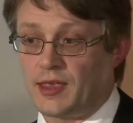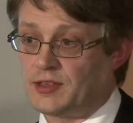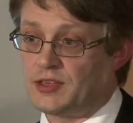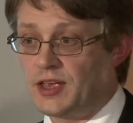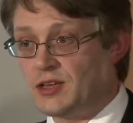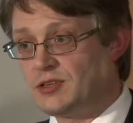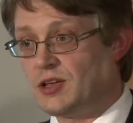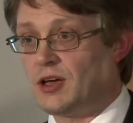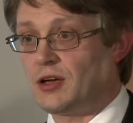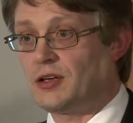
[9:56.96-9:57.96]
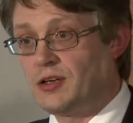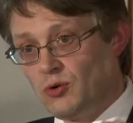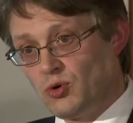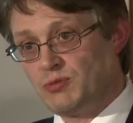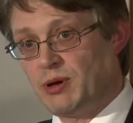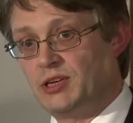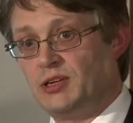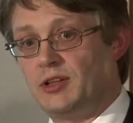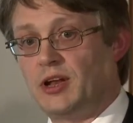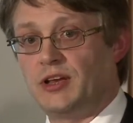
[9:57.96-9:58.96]
As it gets dark,
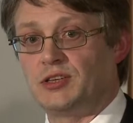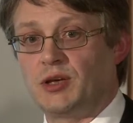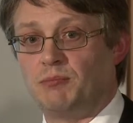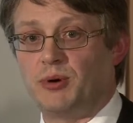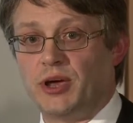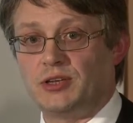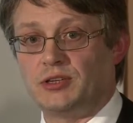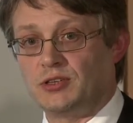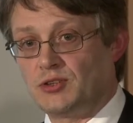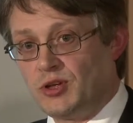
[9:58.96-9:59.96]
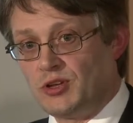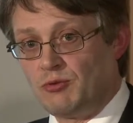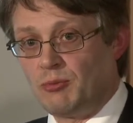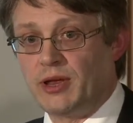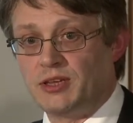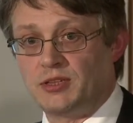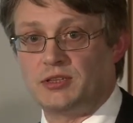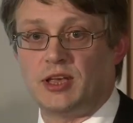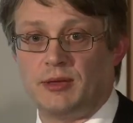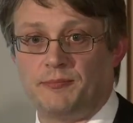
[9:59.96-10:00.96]
automatically the lights come brighter, so it remains the
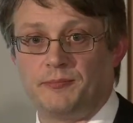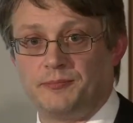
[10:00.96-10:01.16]
same.